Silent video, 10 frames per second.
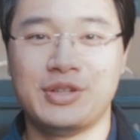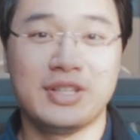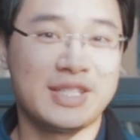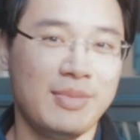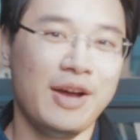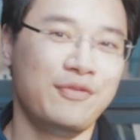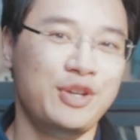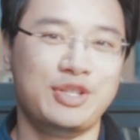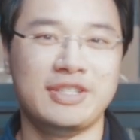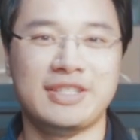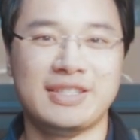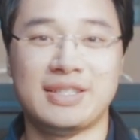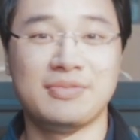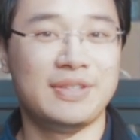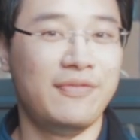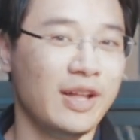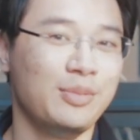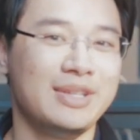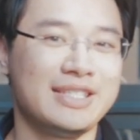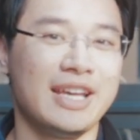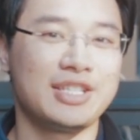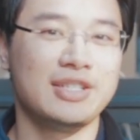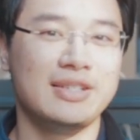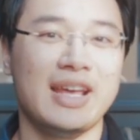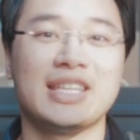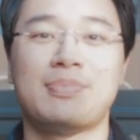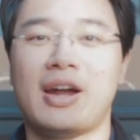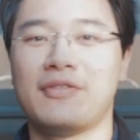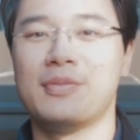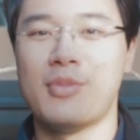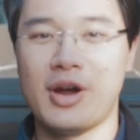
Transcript: to the Smart Future Systems development section as part of the